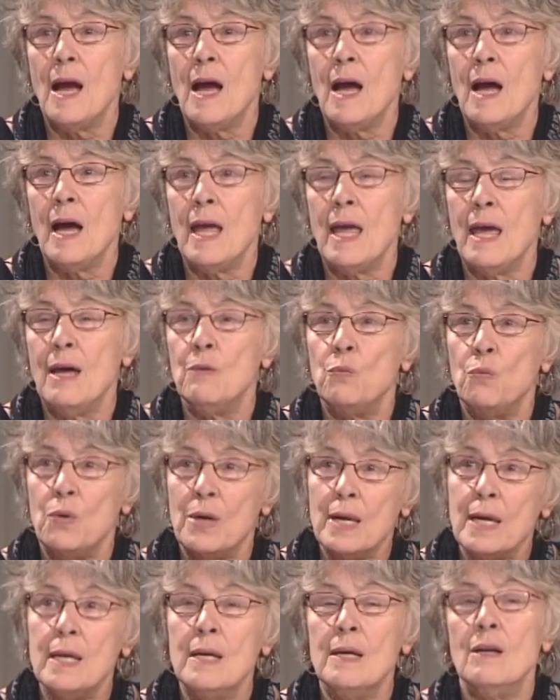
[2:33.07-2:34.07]
and
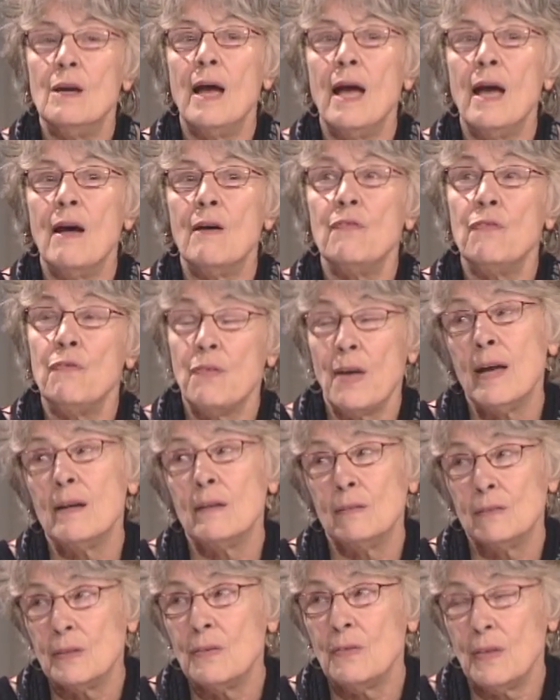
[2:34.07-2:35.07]
we have
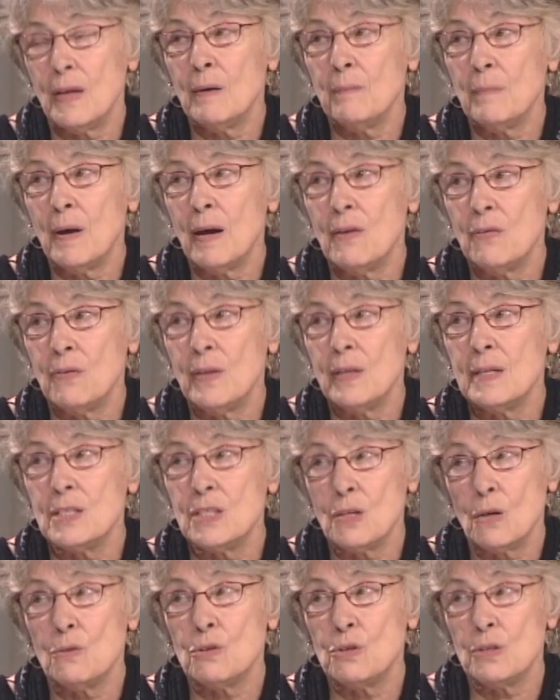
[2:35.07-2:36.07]
failed them, I think,
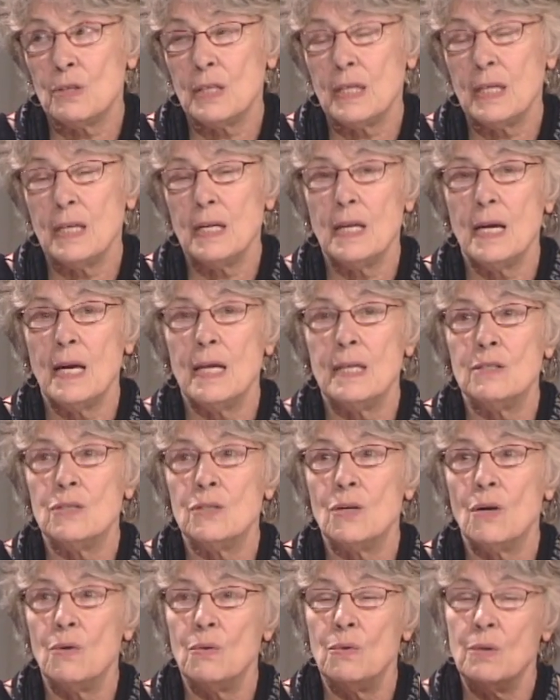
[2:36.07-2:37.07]
socially. And
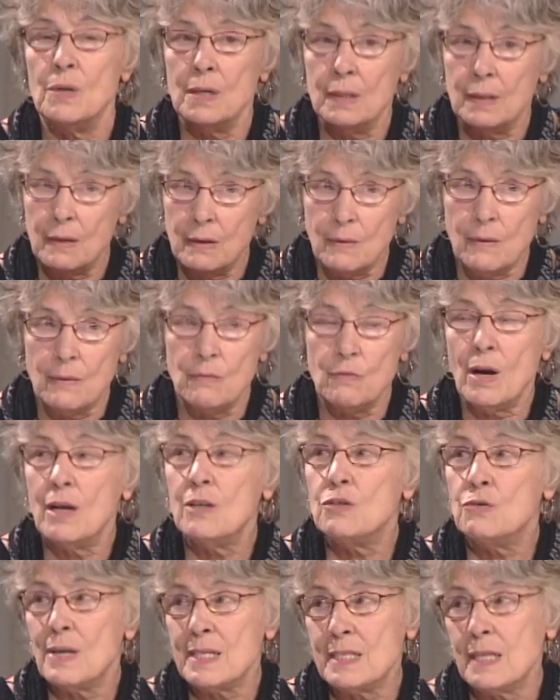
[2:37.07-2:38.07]
so
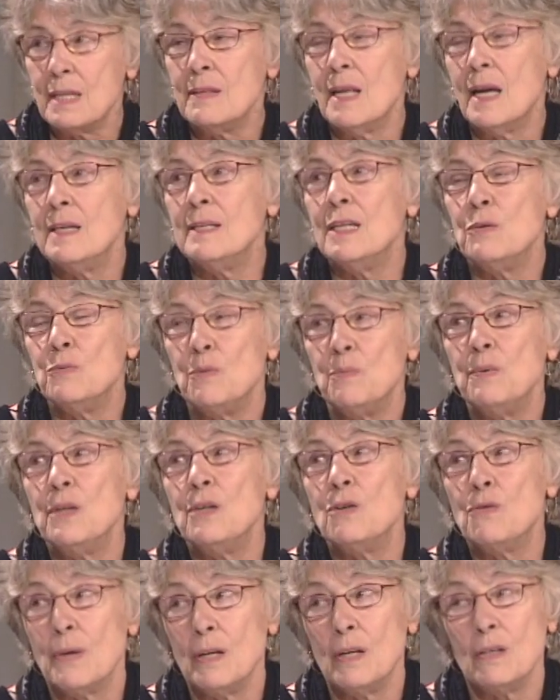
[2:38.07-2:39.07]
addressing that need would
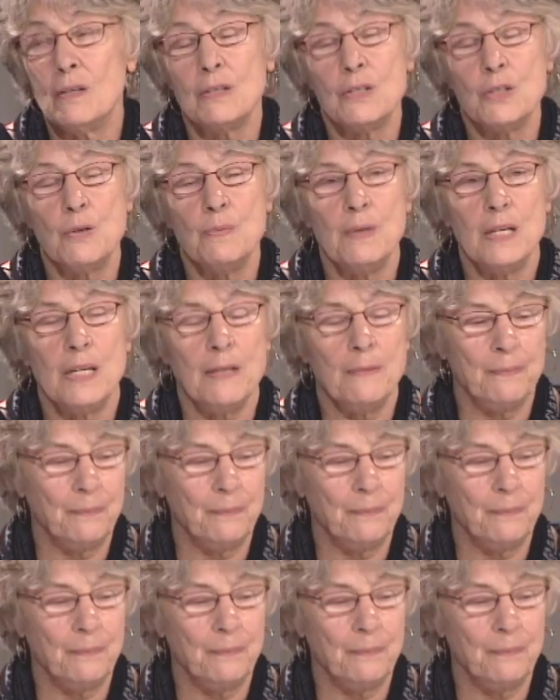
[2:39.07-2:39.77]
be critical to me.